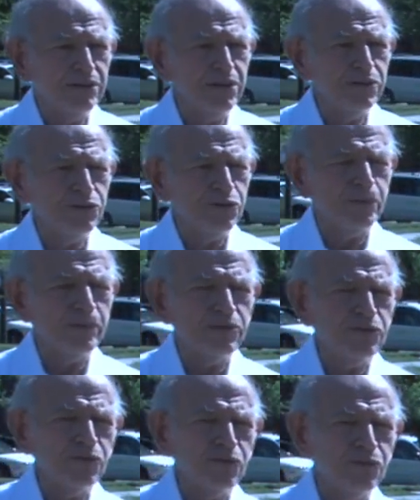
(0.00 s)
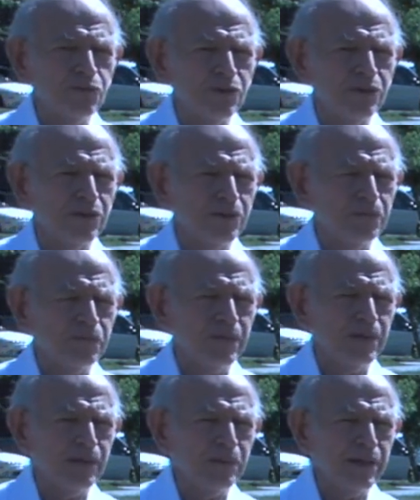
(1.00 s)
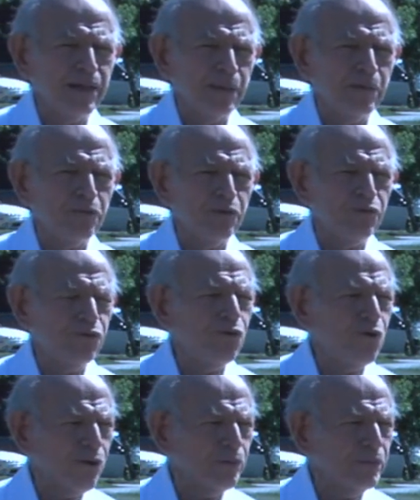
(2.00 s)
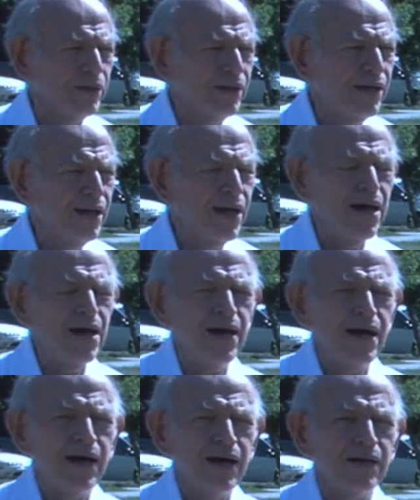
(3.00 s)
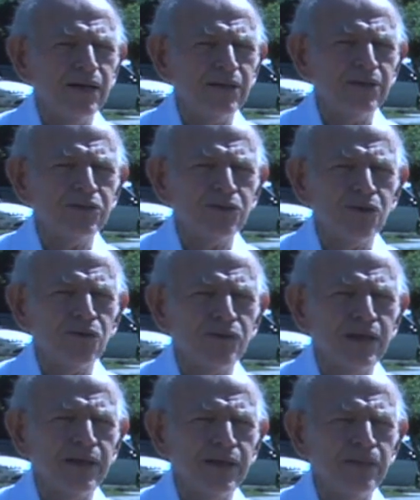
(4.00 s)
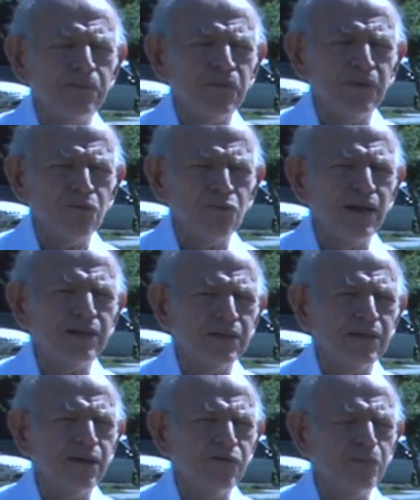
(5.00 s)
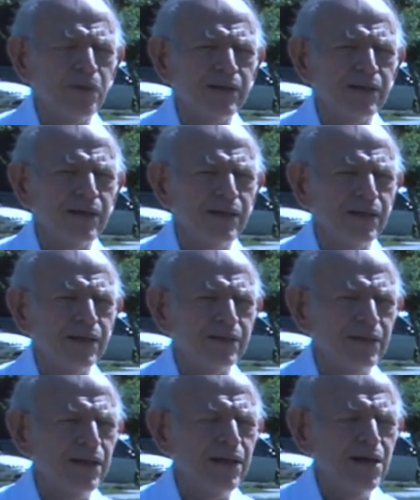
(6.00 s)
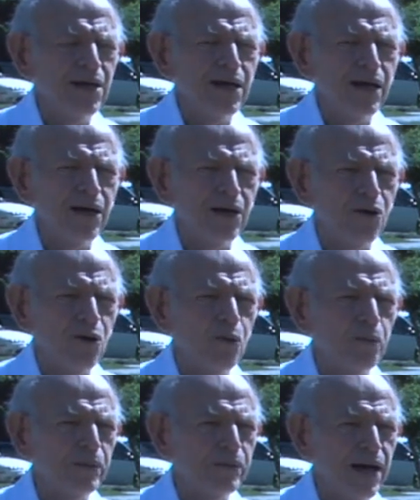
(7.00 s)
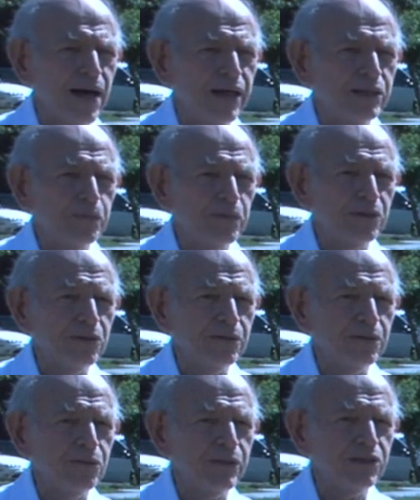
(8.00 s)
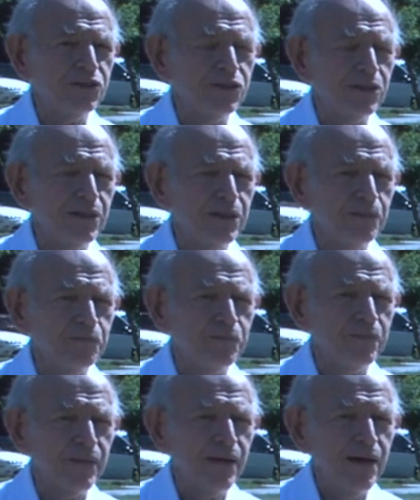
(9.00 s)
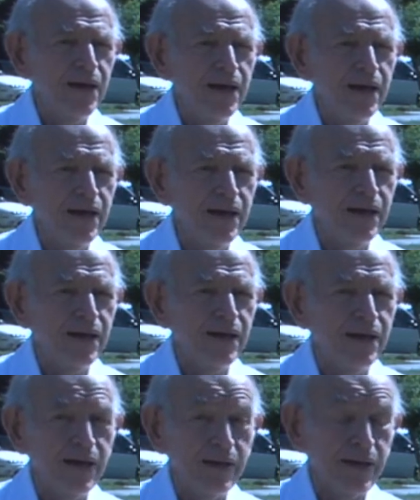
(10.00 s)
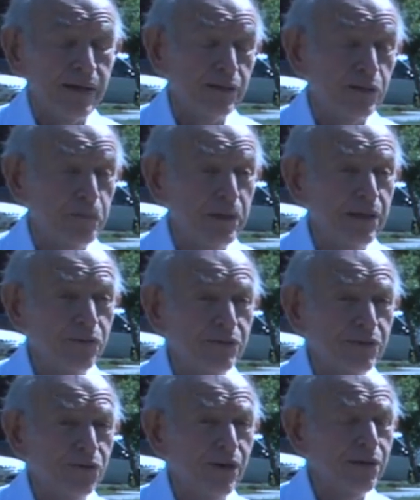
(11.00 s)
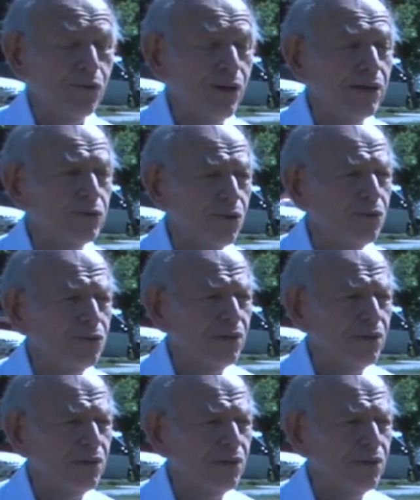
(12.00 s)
the German Jews were becoming Reformed. So they raised enough money and opened the hospital, which at its peak was quite a well-known